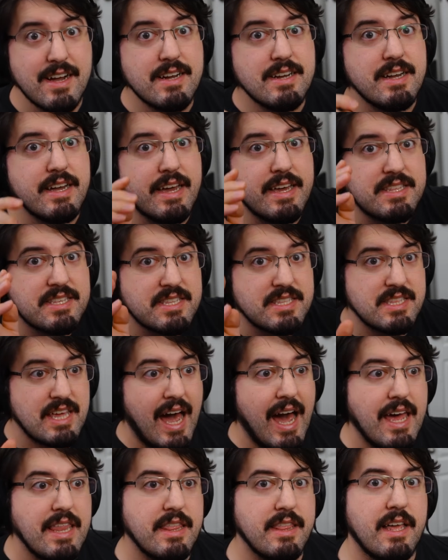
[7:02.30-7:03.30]
It's
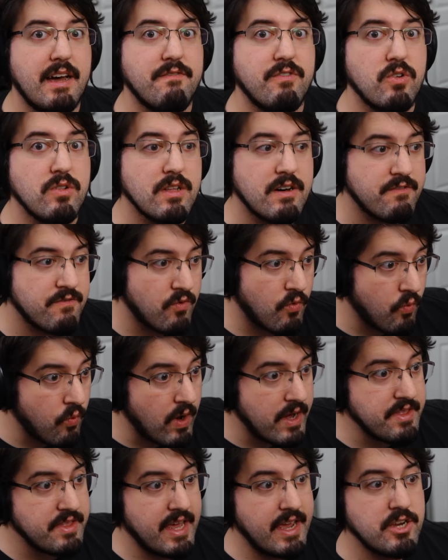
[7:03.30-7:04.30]
that level of
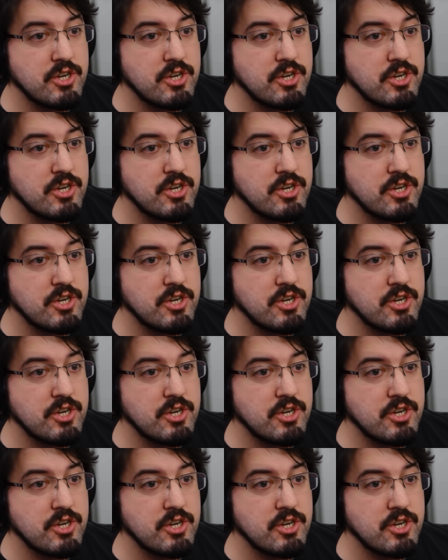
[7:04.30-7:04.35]
what they